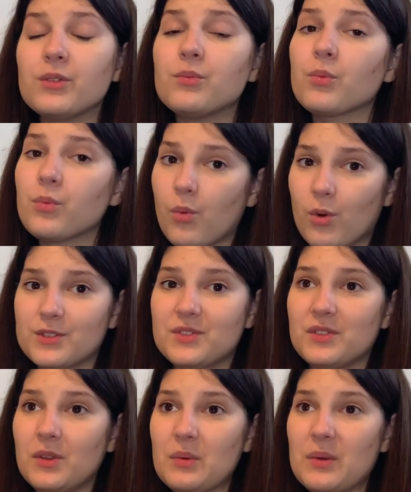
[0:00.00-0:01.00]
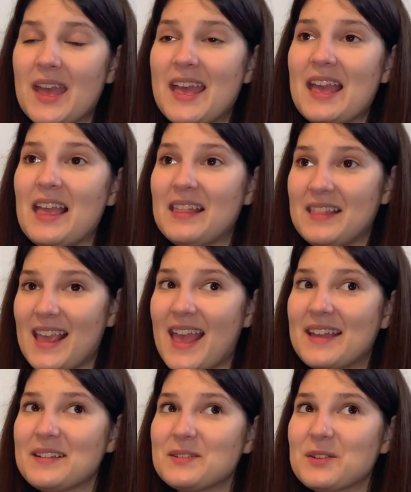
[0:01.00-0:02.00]
rewards you in the
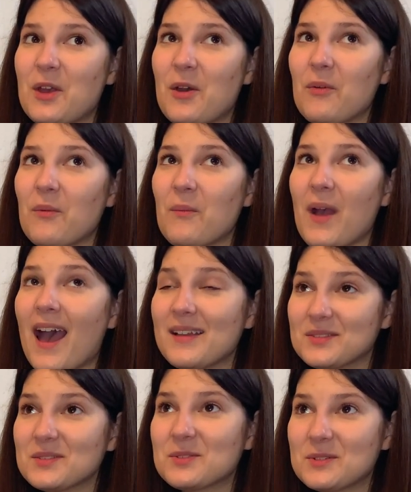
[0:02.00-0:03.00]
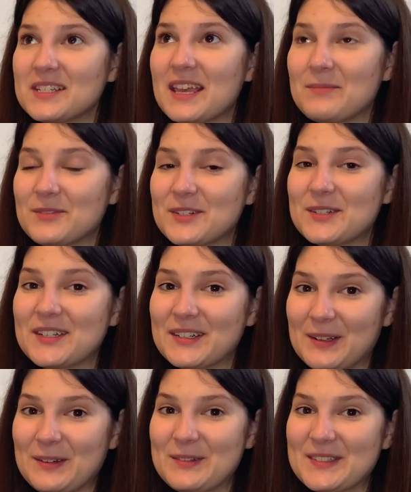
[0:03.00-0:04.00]
end. As the story came to a
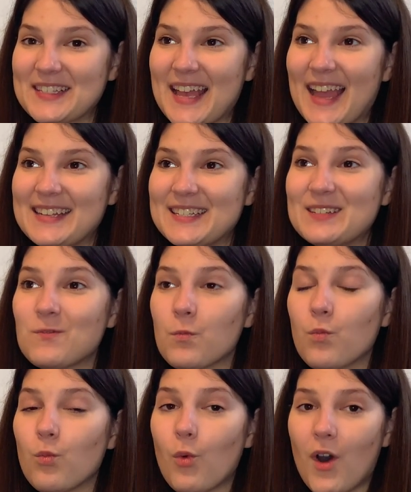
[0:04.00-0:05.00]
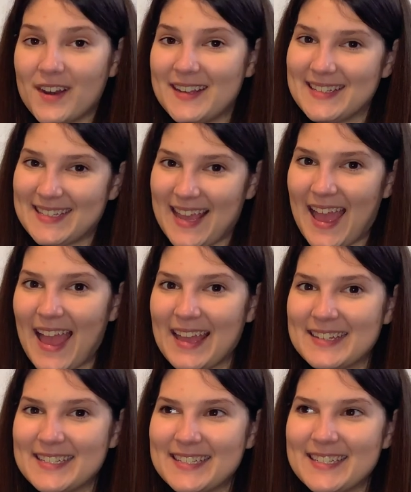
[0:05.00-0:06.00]
close, I didn't want it to
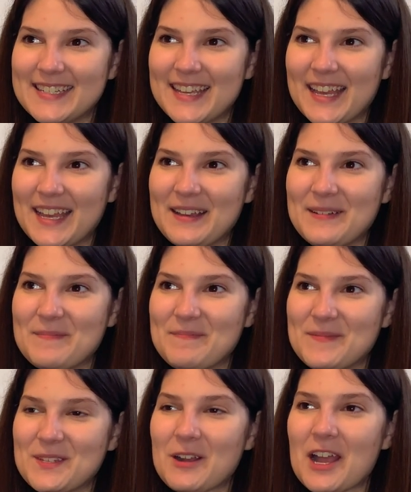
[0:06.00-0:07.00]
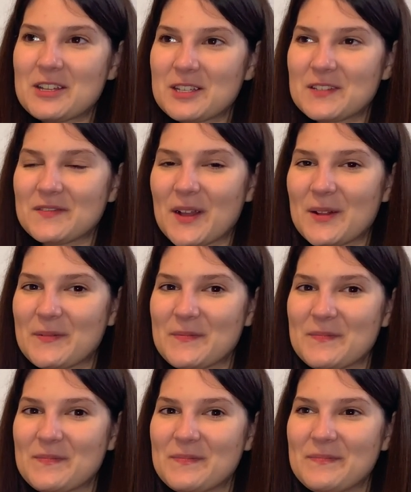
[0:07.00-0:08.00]
end, so I just felt,
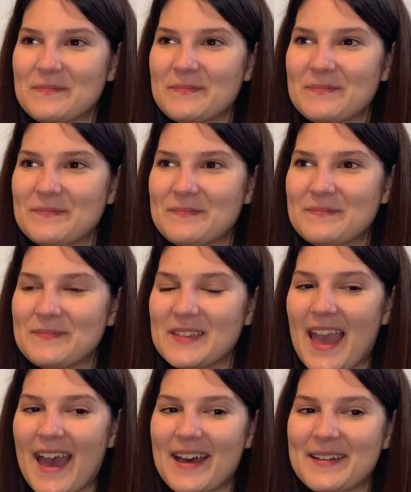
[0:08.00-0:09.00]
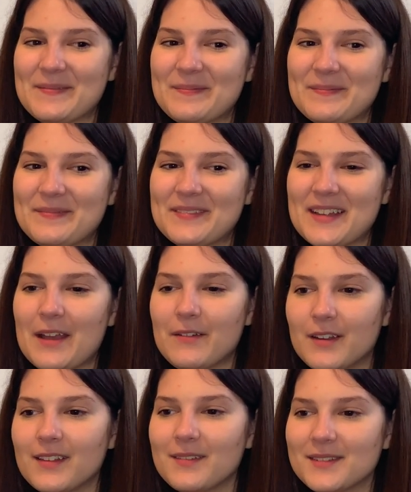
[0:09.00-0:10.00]
I
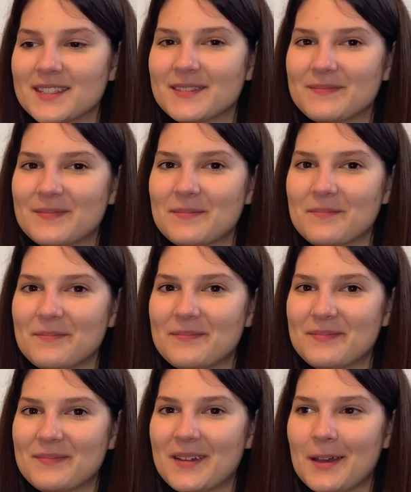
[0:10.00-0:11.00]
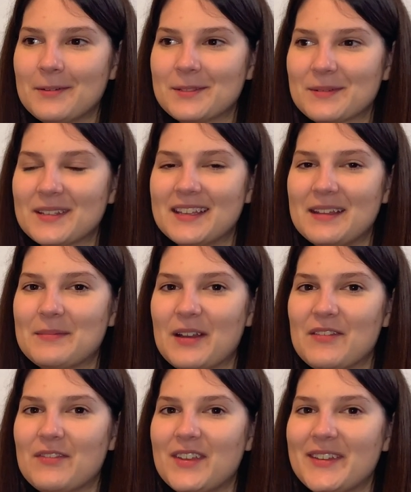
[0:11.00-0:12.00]
was really in
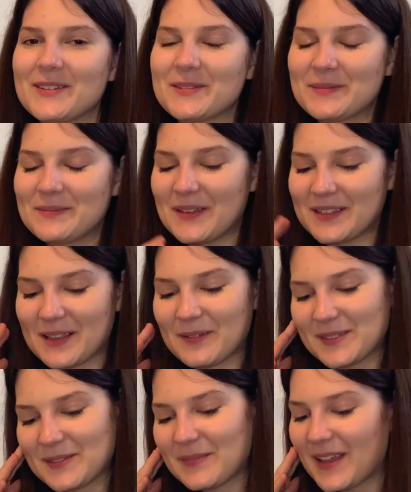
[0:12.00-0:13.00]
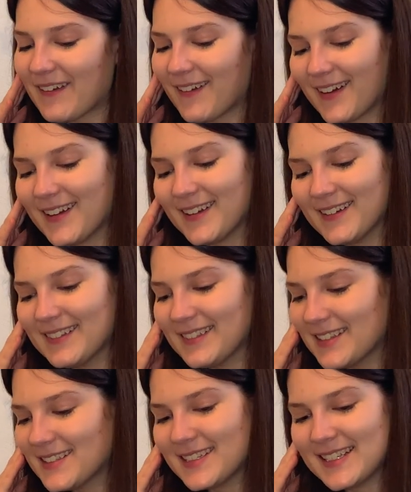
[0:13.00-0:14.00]
my feels as I was in my car
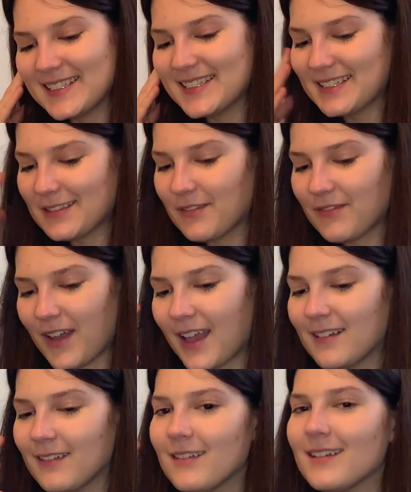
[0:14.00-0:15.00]
listening to the final